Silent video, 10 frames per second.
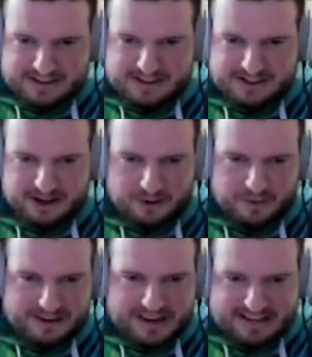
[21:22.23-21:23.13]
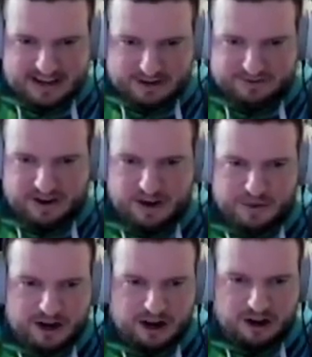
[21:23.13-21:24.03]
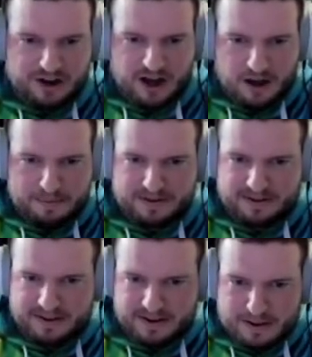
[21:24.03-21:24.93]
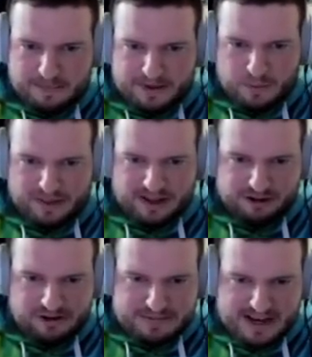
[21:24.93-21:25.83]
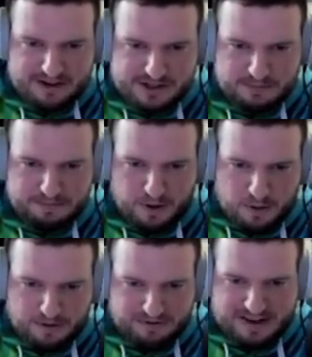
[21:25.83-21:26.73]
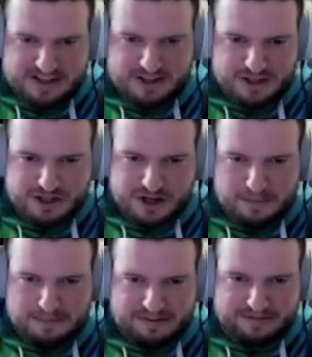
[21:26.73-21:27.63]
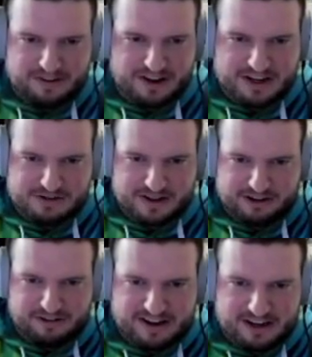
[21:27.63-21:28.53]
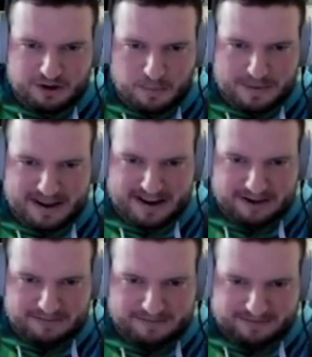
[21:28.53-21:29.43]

So, get Tails flying. We're going to look up. We're then going to grab Tails at the bottom of his jump, if I do that correctly, and not peel out.